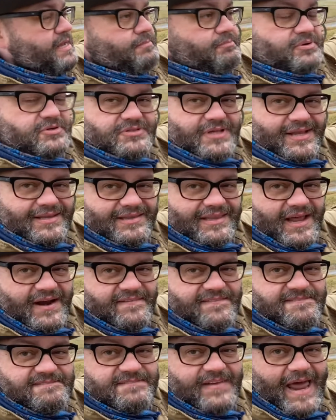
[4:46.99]
present their
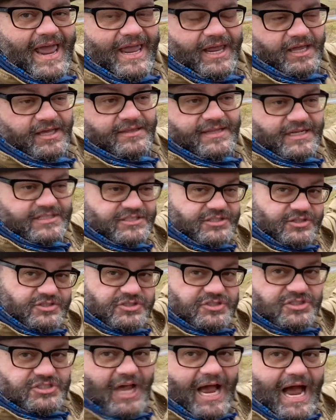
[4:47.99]
flank, that's their
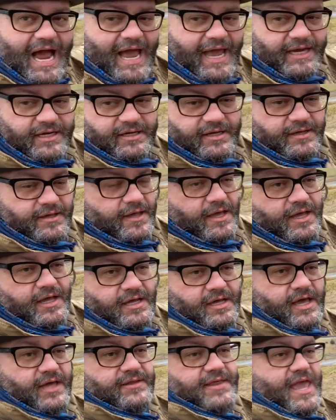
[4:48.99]
side,
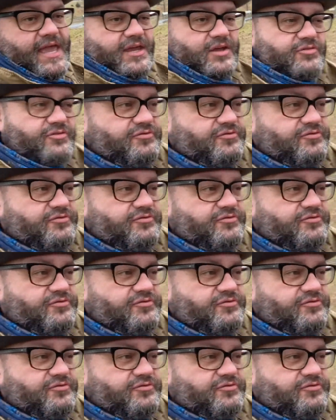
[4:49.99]
and they can